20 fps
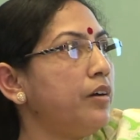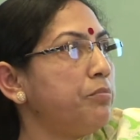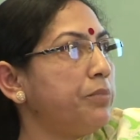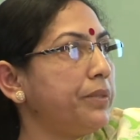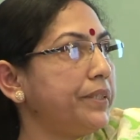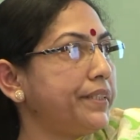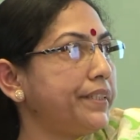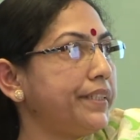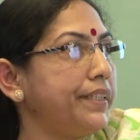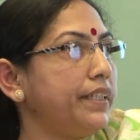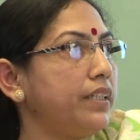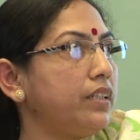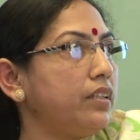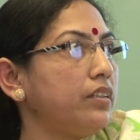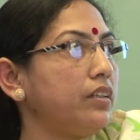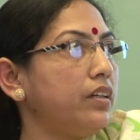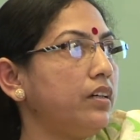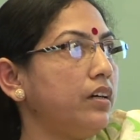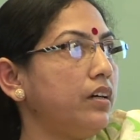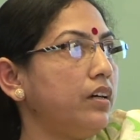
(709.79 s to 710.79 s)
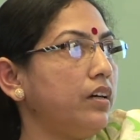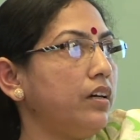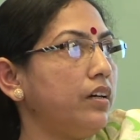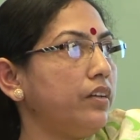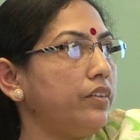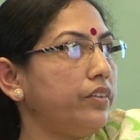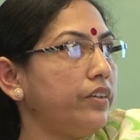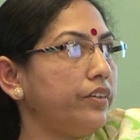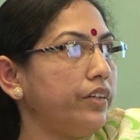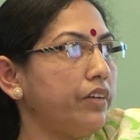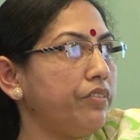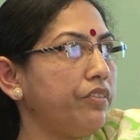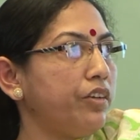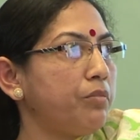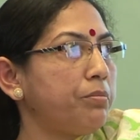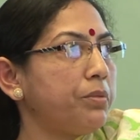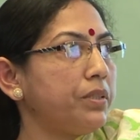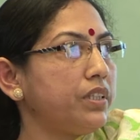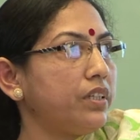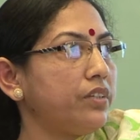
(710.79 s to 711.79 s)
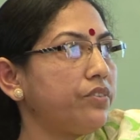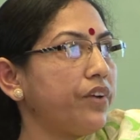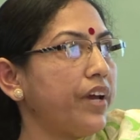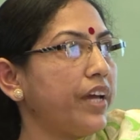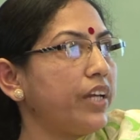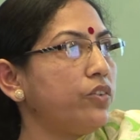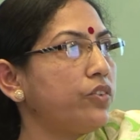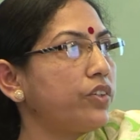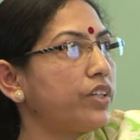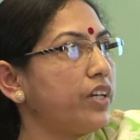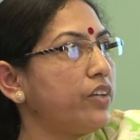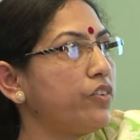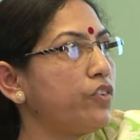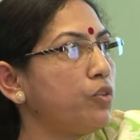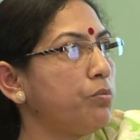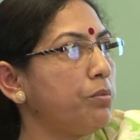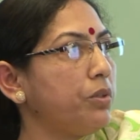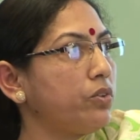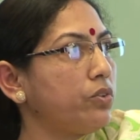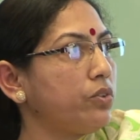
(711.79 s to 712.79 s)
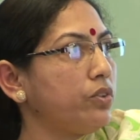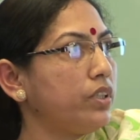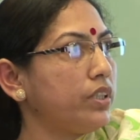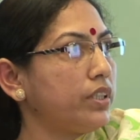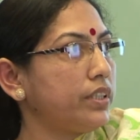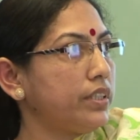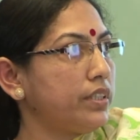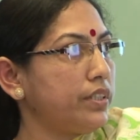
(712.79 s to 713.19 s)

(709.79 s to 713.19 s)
The developers are trying to contribute to the